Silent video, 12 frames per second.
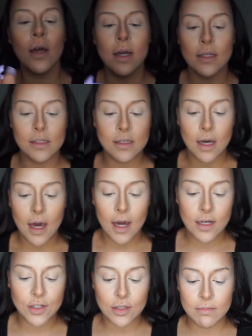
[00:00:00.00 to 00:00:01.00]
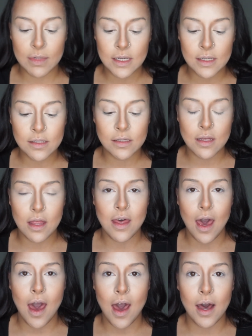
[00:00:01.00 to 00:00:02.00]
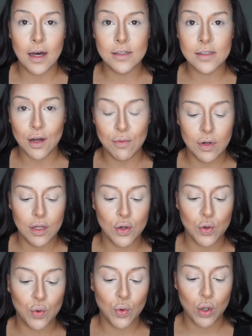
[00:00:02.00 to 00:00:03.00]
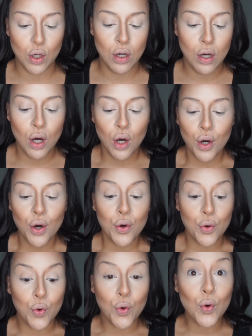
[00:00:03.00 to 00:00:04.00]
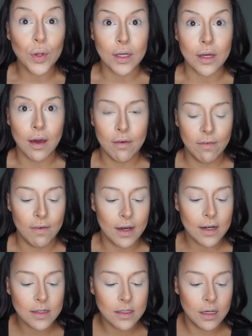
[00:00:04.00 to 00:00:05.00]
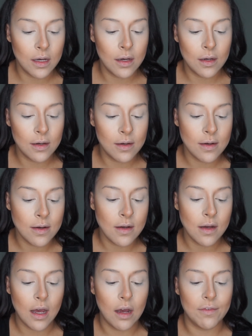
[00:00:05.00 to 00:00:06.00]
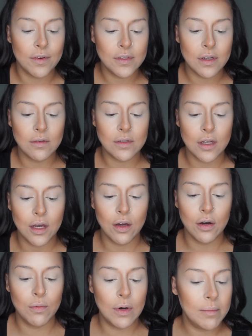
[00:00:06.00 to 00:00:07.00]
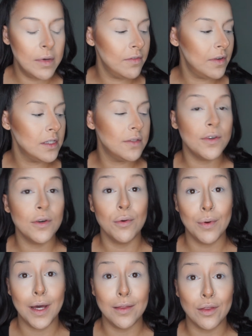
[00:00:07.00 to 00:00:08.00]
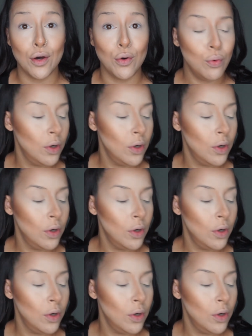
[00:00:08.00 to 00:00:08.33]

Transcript: It's the Hydra Mist that has a really cool cooling effect. At first I was like, yo, why my face feel wet though?